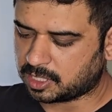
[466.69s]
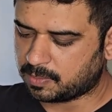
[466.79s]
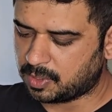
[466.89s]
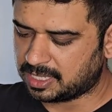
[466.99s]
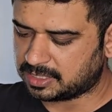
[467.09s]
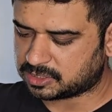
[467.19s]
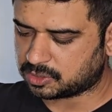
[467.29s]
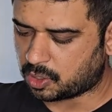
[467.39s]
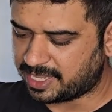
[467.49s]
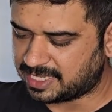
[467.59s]
turbulence
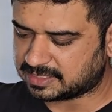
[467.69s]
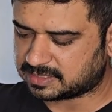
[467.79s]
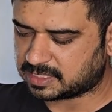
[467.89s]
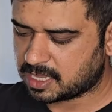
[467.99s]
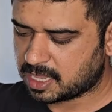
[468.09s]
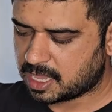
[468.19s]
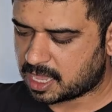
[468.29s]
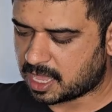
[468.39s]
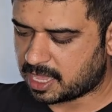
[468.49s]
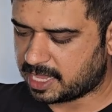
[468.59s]
noise
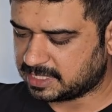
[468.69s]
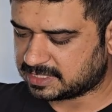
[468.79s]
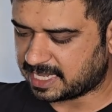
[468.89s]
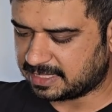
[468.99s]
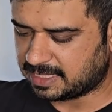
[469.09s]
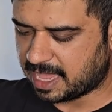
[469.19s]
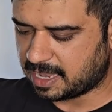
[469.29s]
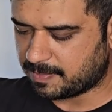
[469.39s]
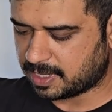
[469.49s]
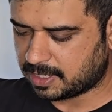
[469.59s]
inside the
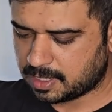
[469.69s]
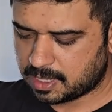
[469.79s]
helmet,